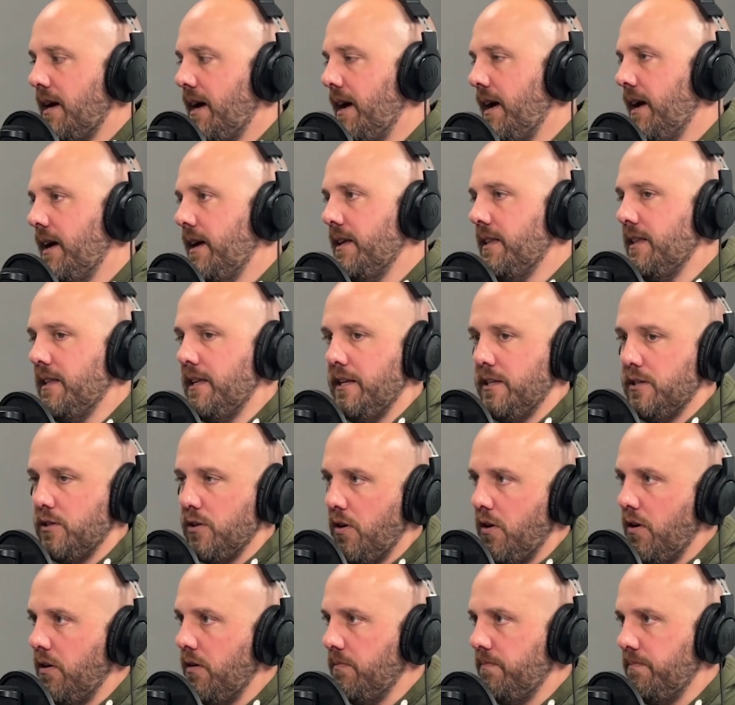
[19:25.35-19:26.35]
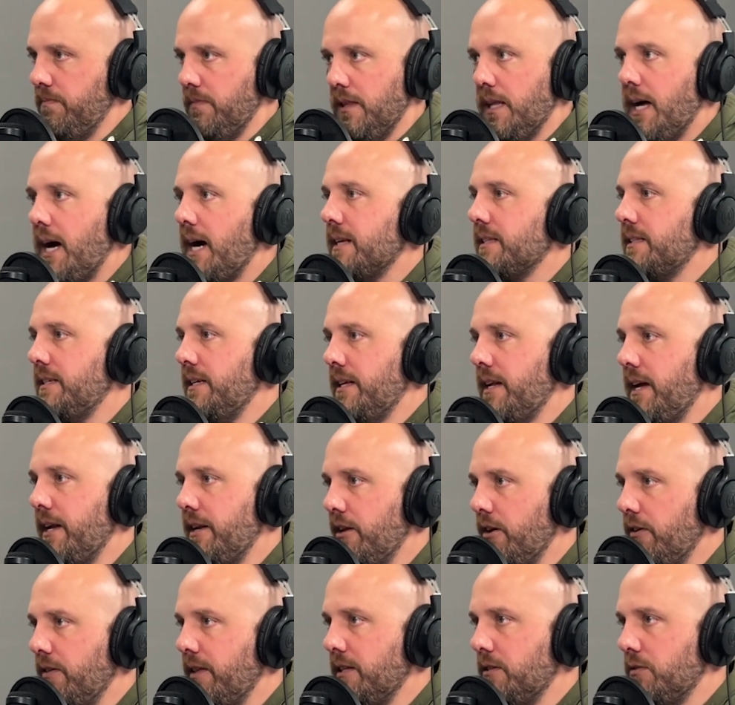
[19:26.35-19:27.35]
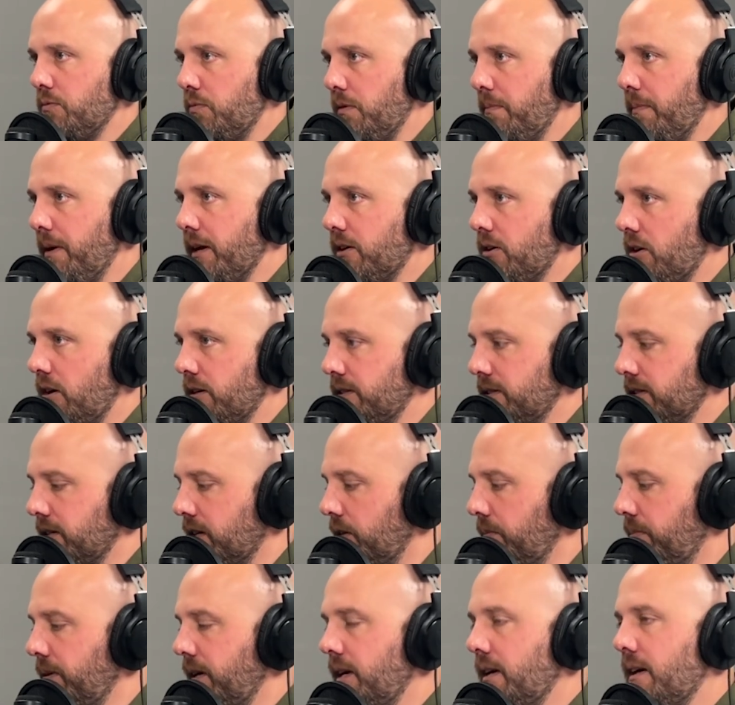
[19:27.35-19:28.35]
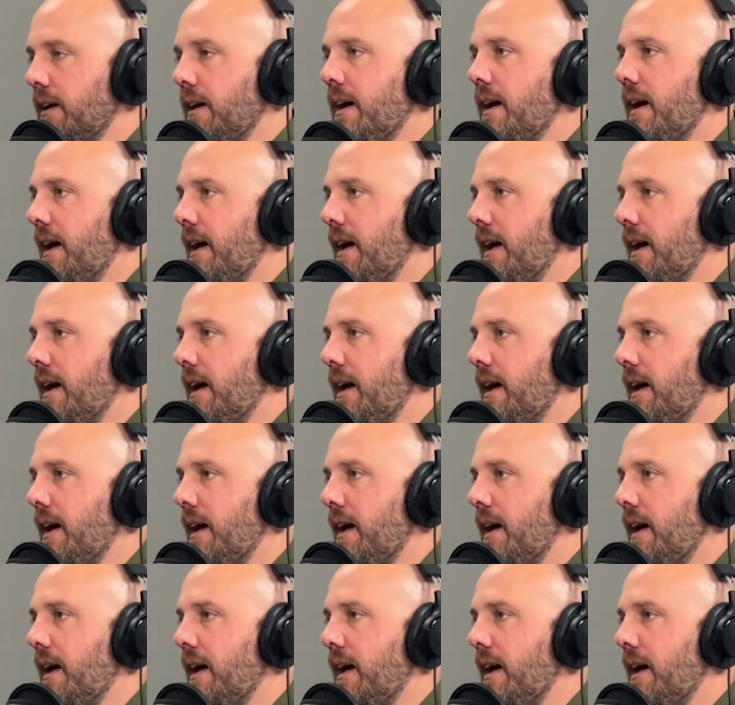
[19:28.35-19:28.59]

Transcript: It's all locked in. I know that's what my cost is going to be.